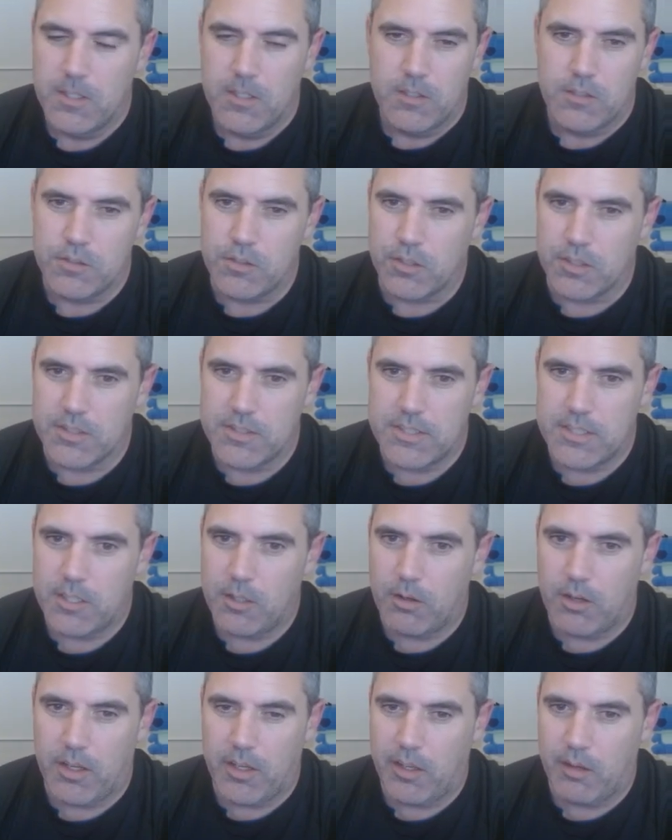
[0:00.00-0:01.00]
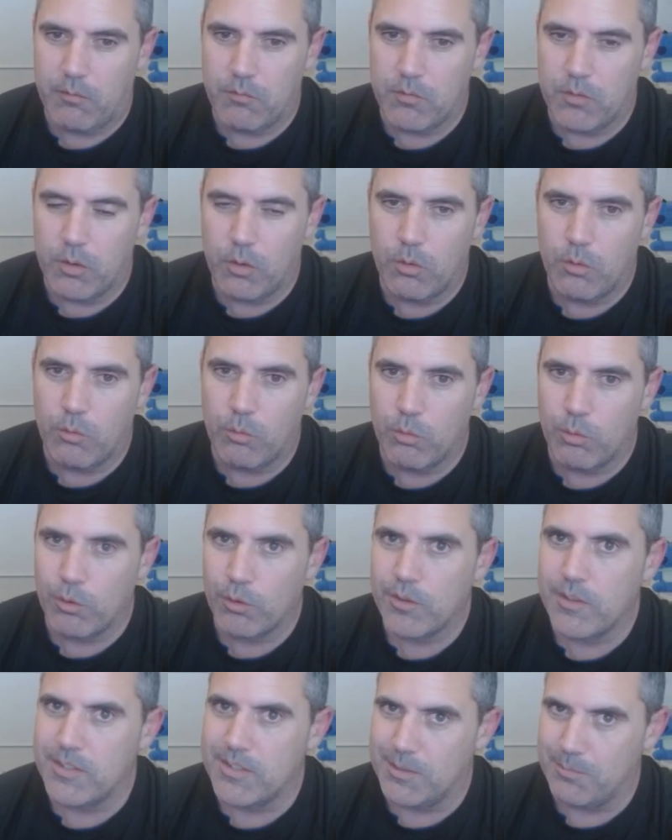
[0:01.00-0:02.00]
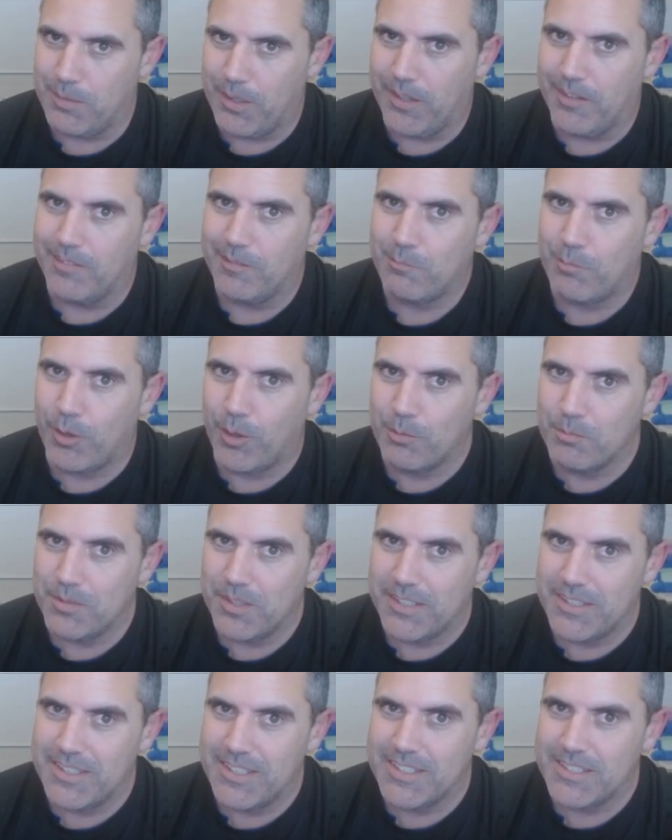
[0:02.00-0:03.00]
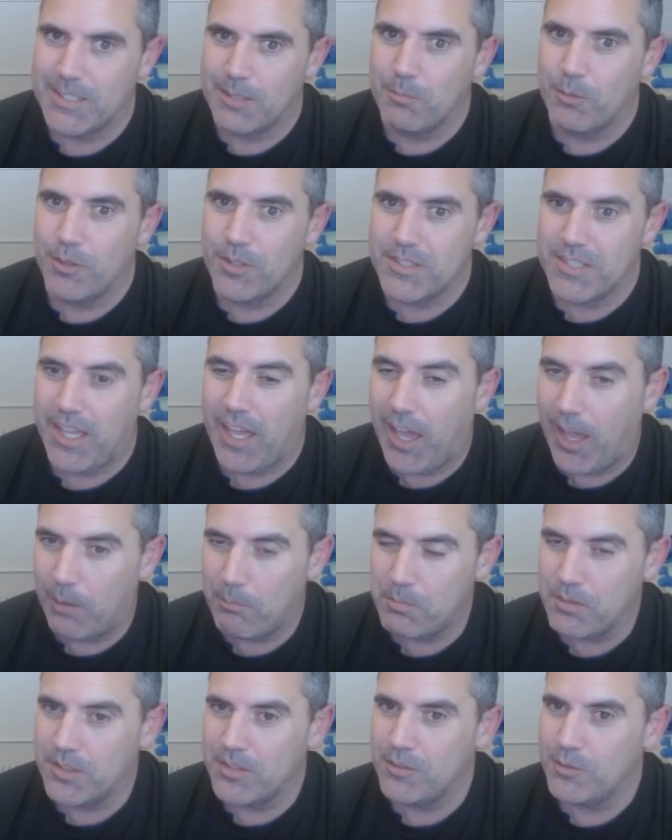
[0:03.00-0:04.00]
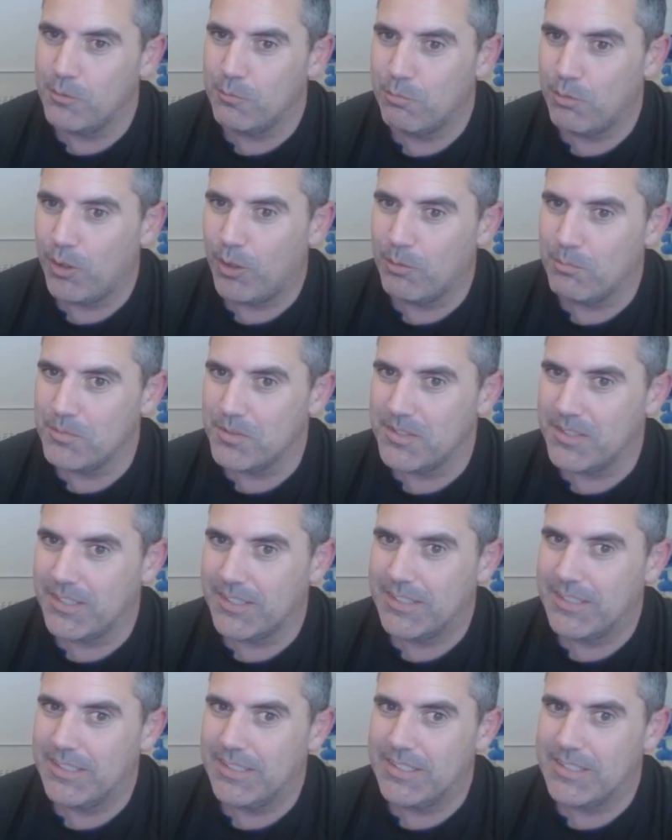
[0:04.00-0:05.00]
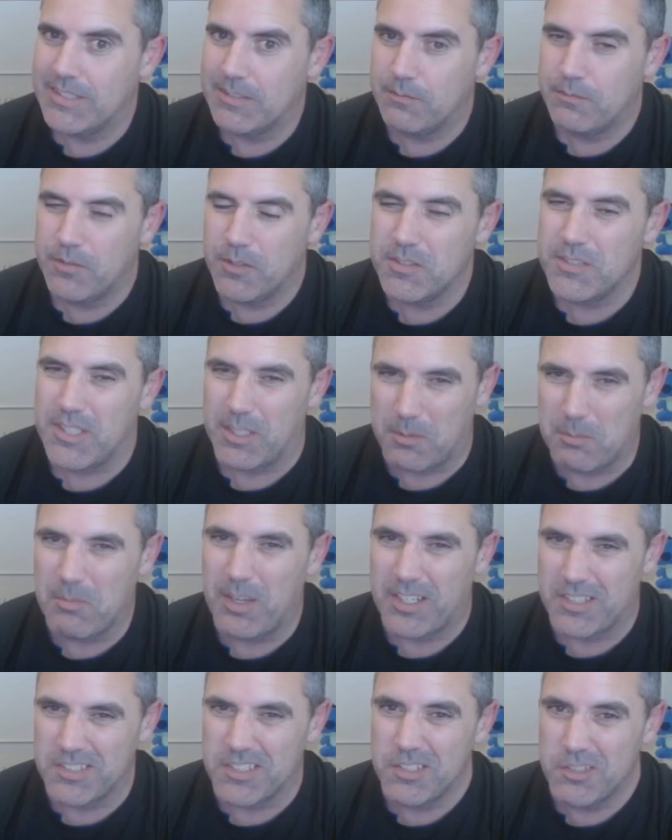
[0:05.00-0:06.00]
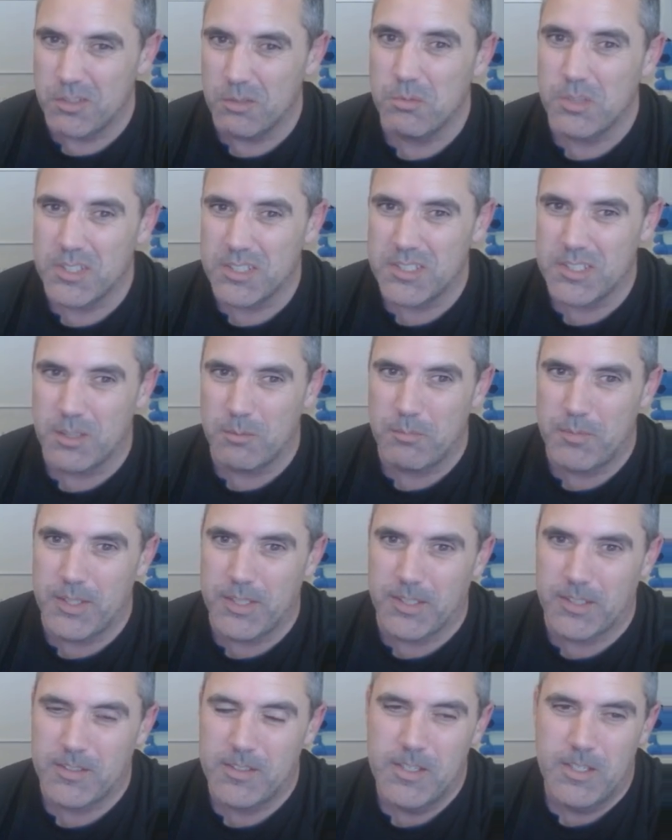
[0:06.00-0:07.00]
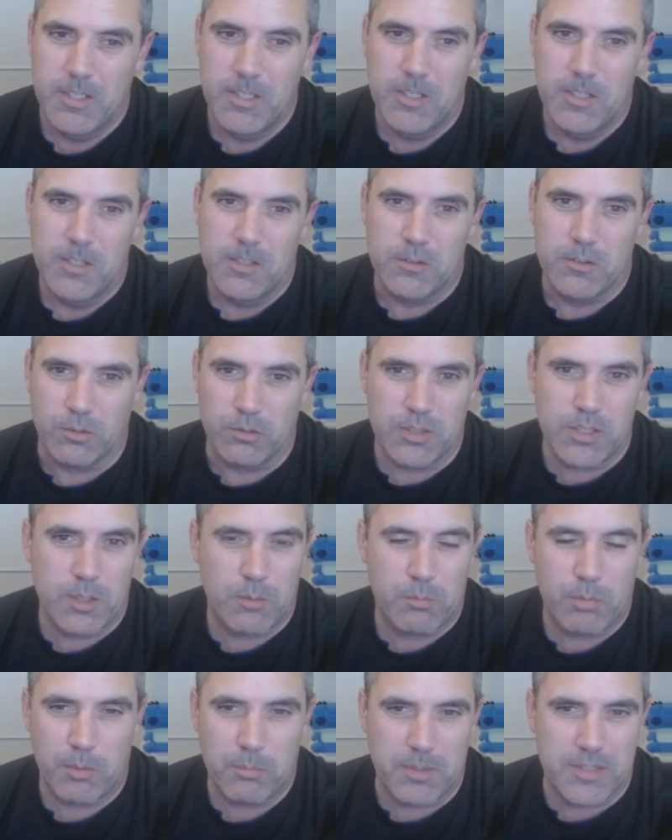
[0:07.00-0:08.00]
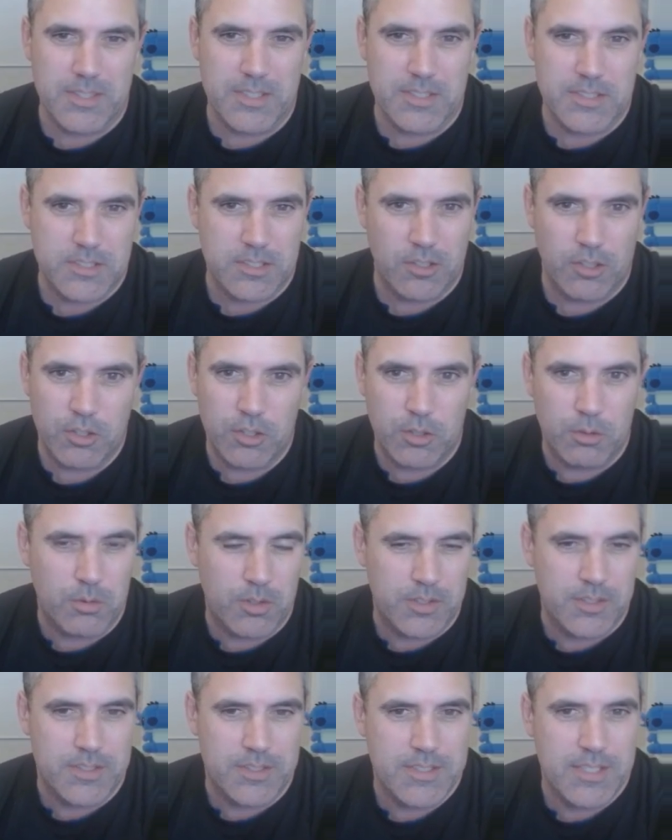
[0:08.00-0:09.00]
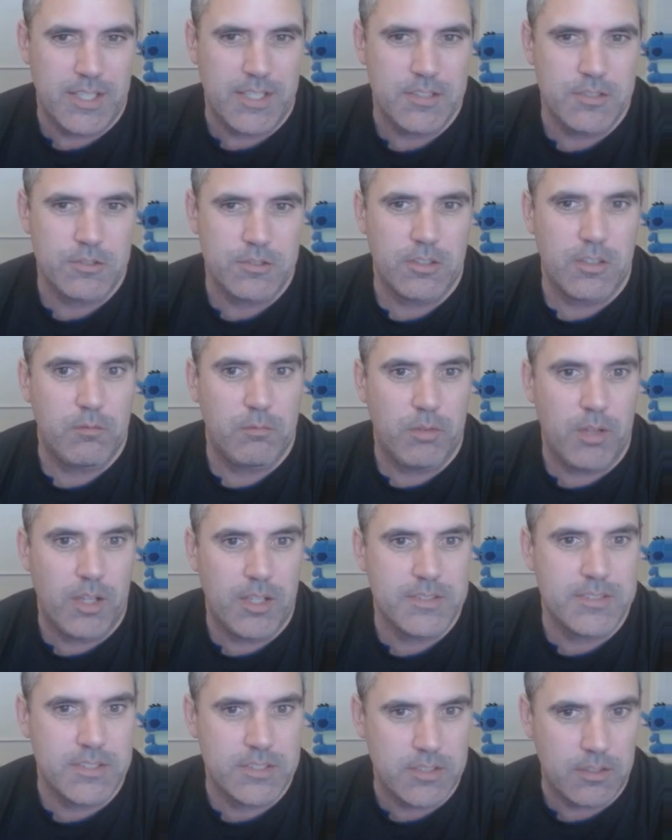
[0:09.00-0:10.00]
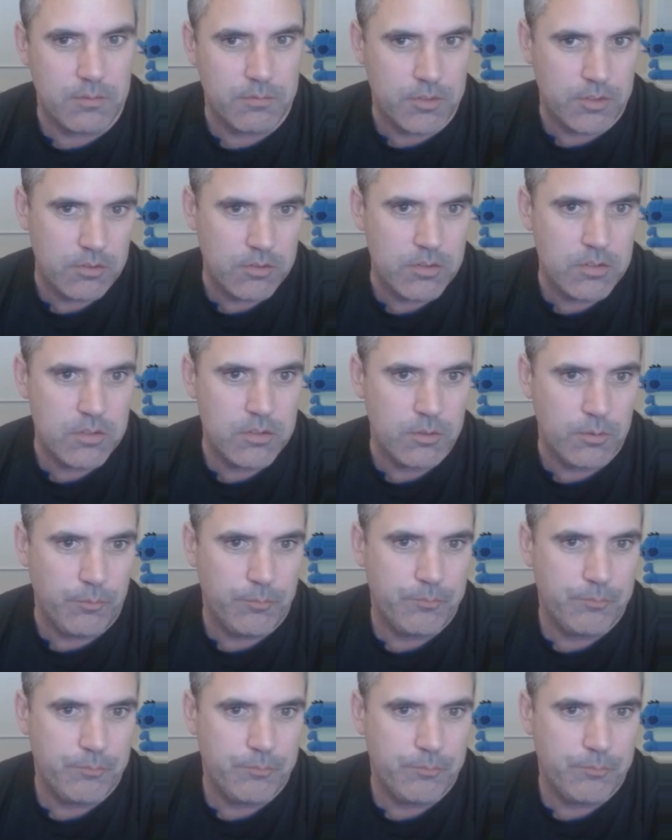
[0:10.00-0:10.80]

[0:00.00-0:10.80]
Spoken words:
So you can see how I have no worries about problems like this. I'm always happy to do problems like this. It feels like I'm actually doing something. Don't let a problem like this scare you on the test. You're going to have lots of stuff you can do.